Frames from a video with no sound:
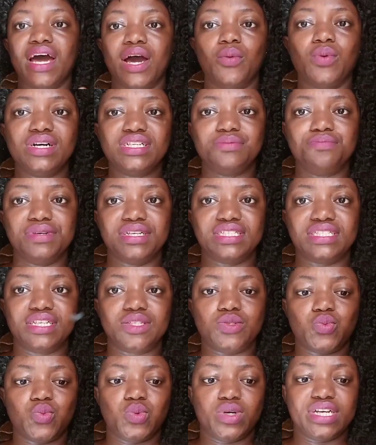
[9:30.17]
I once mixed
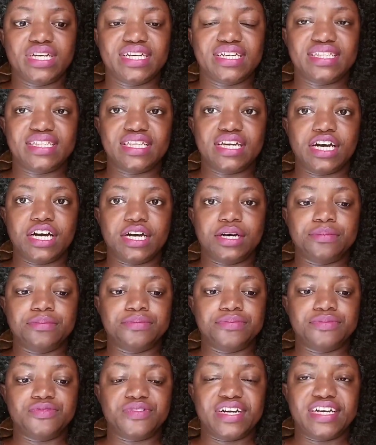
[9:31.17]
it with
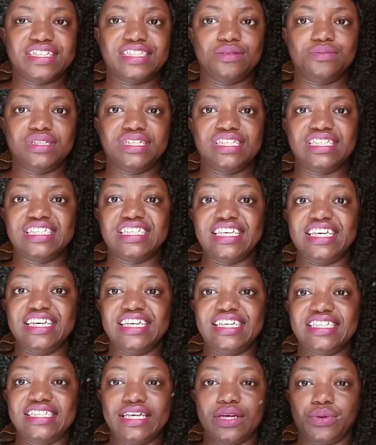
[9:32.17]
vitamin
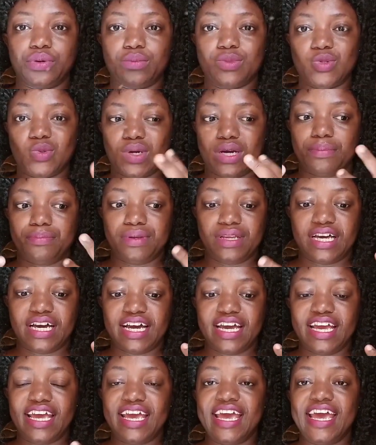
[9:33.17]
C serum to
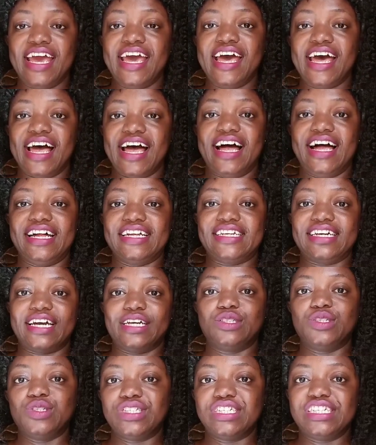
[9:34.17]
apply, and
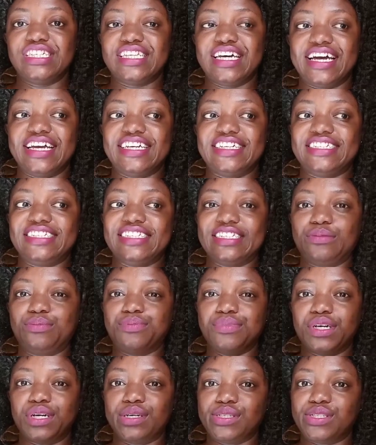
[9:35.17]
I noticed that it did
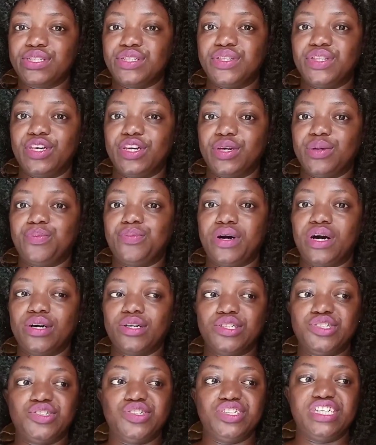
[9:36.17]
melt the
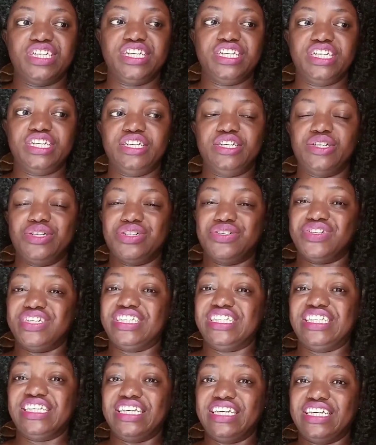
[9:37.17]
powdery,
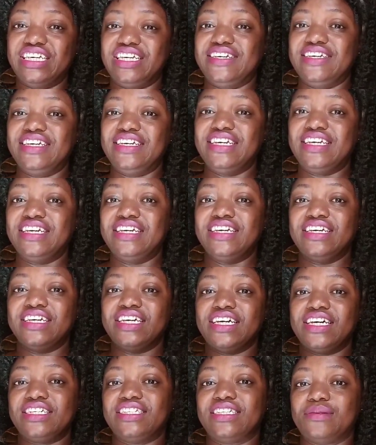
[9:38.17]
gritty
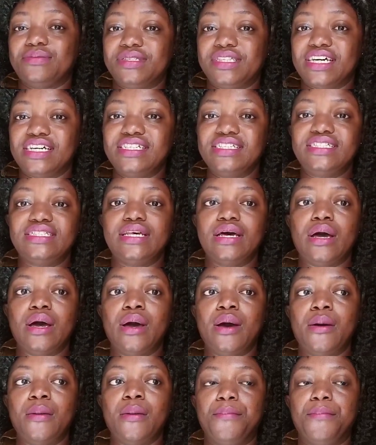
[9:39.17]
substance,
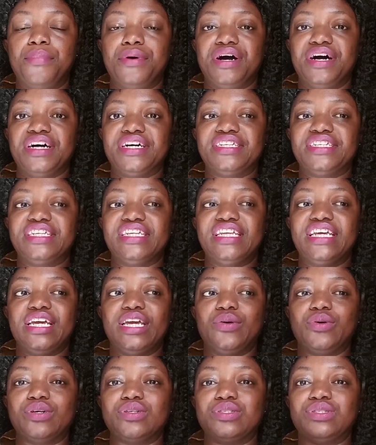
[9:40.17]
but
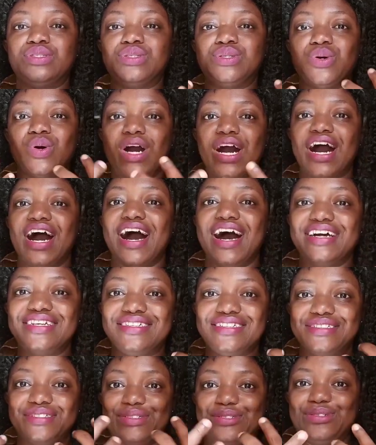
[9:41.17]
it was so
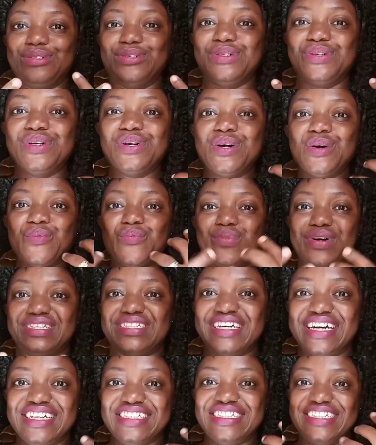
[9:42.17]
hard to
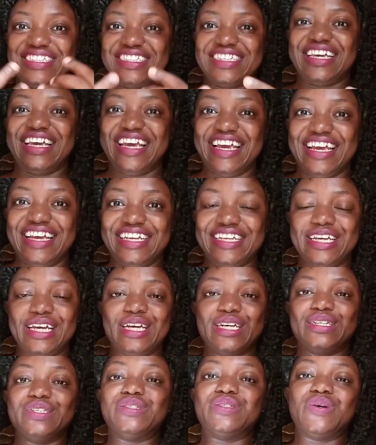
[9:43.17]
massage it in.
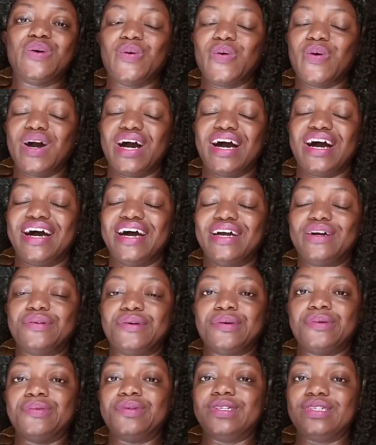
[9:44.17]
So I
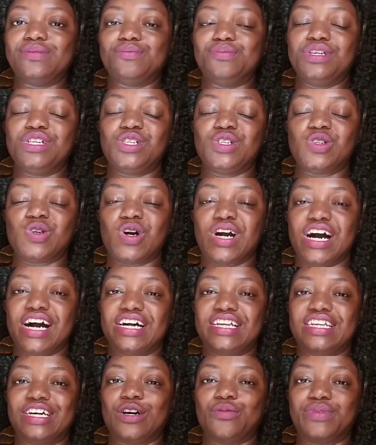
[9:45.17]
always make sure
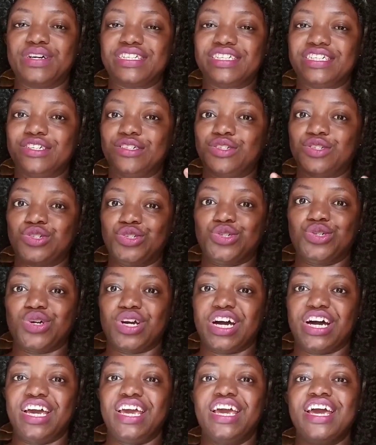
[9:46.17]
I allow my skin to
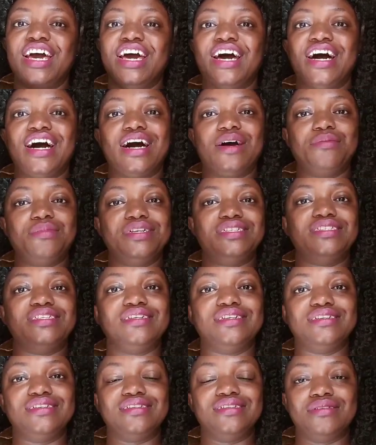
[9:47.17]
dry. I'm
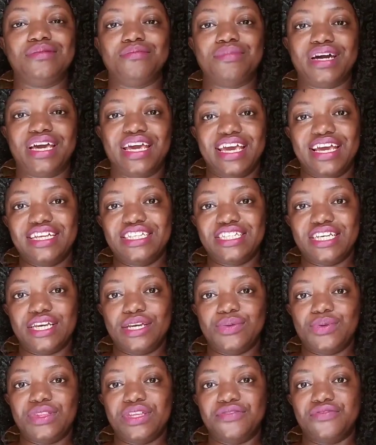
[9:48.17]
mixing my
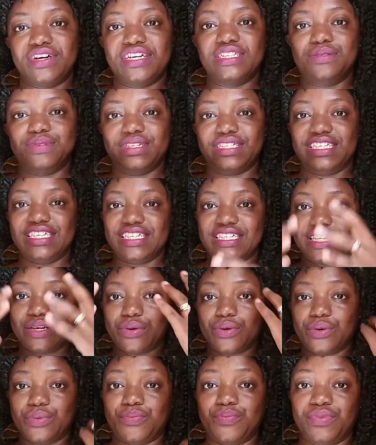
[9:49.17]
HA with the vitamin C
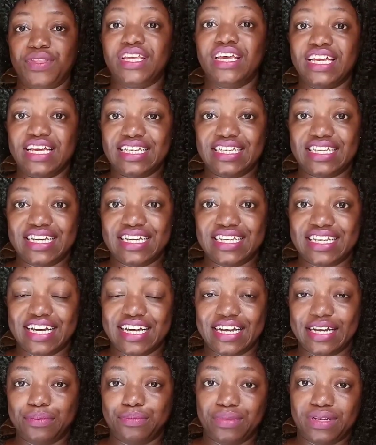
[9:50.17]
serum, then
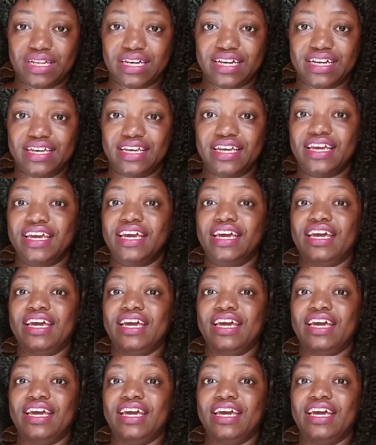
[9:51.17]
I apply.